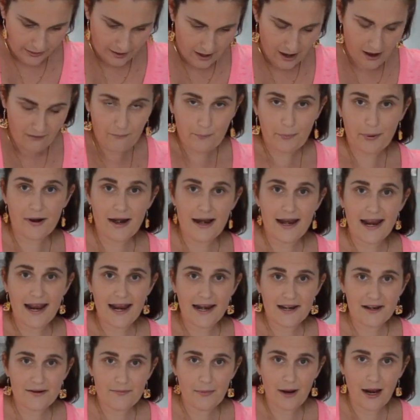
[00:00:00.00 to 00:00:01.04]
I've
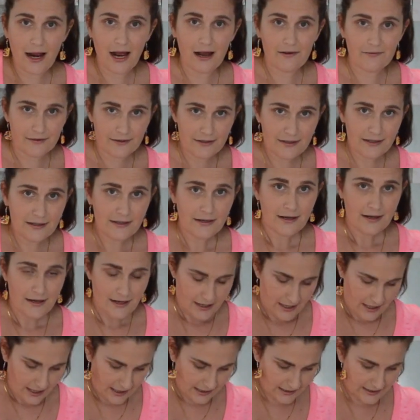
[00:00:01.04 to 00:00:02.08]
preheated my oven
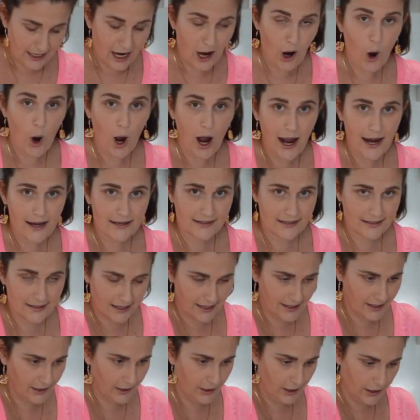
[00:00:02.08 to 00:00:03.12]
as high as it
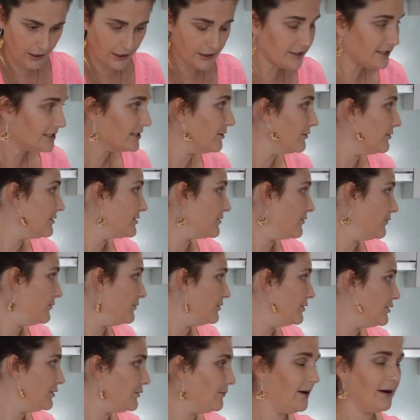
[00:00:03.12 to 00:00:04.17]
can go, so it's
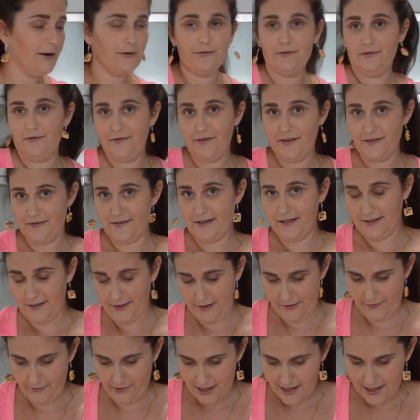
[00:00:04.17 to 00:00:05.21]
on 250
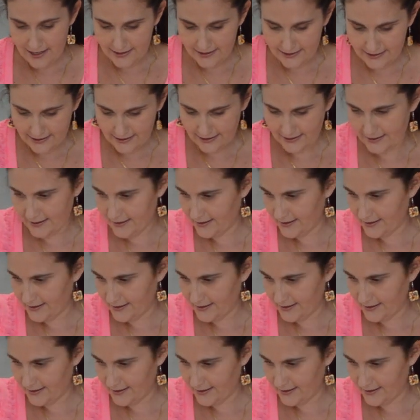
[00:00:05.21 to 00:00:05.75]
degrees.